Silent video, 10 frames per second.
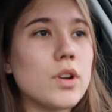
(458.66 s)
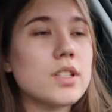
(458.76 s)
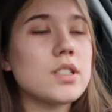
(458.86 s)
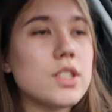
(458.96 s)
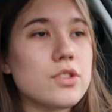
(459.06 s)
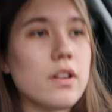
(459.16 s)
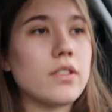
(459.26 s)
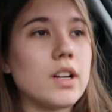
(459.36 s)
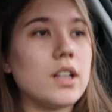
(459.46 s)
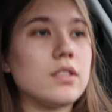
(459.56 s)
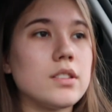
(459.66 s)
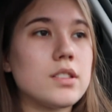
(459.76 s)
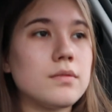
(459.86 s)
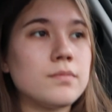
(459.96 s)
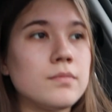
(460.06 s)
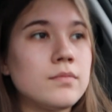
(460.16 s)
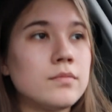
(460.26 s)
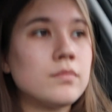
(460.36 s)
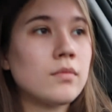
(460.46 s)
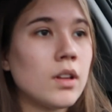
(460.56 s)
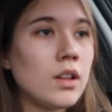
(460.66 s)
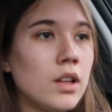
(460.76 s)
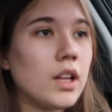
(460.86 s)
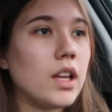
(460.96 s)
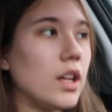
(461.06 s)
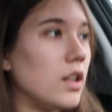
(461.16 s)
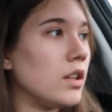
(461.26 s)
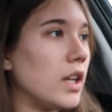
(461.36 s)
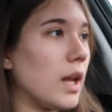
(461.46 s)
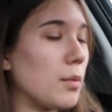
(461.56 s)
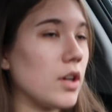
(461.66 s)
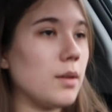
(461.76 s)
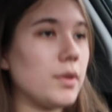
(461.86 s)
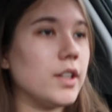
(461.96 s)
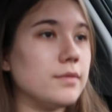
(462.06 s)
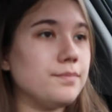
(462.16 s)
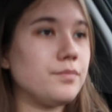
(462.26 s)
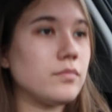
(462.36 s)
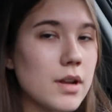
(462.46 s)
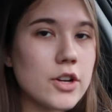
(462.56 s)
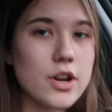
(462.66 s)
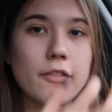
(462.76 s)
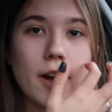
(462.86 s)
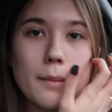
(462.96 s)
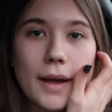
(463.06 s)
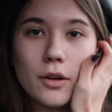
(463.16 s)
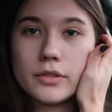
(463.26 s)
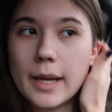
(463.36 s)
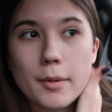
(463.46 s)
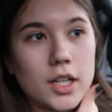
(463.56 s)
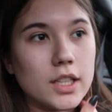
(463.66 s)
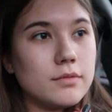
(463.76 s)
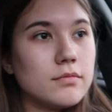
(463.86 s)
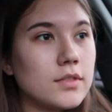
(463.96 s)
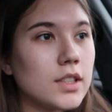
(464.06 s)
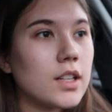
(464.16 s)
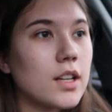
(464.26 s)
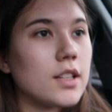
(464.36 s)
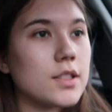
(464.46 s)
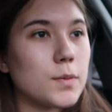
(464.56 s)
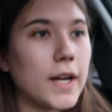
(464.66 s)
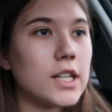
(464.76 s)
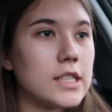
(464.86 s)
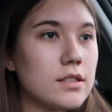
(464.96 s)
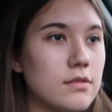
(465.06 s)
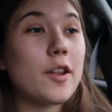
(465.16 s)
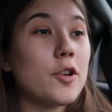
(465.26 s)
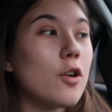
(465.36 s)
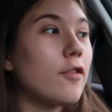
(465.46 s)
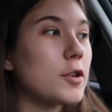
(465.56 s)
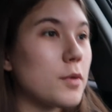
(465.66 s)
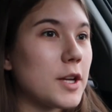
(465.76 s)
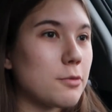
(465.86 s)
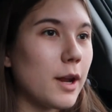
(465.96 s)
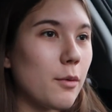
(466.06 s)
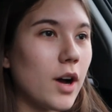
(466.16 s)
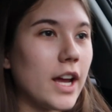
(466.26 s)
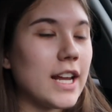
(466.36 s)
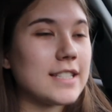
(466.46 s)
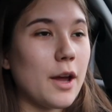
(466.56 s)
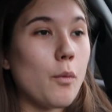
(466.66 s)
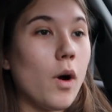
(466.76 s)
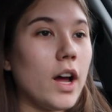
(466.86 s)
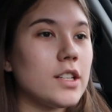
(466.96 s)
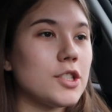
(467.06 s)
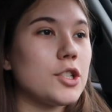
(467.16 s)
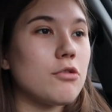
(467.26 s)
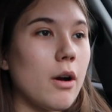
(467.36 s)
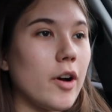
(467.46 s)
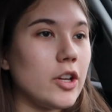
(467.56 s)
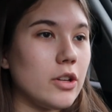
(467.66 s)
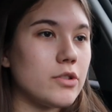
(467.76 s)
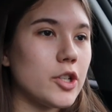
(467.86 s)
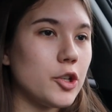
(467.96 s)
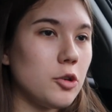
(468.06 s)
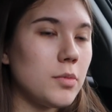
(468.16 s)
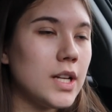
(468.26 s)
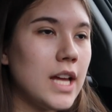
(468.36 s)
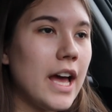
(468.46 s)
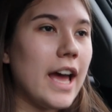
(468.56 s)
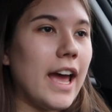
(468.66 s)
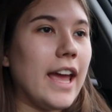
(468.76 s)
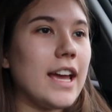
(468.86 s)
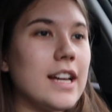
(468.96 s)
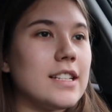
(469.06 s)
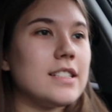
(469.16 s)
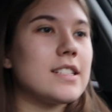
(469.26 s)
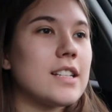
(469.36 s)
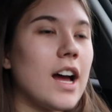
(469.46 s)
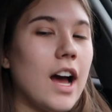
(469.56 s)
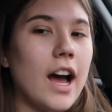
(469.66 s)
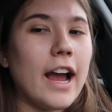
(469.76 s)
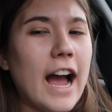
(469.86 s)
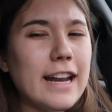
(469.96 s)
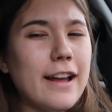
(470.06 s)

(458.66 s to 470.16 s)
we're just gonna drive around in a neighborhood up here. I'm gonna drive around in my old neighborhood, because why not? The other goal for 2021 is I want to grow on YouTube, and I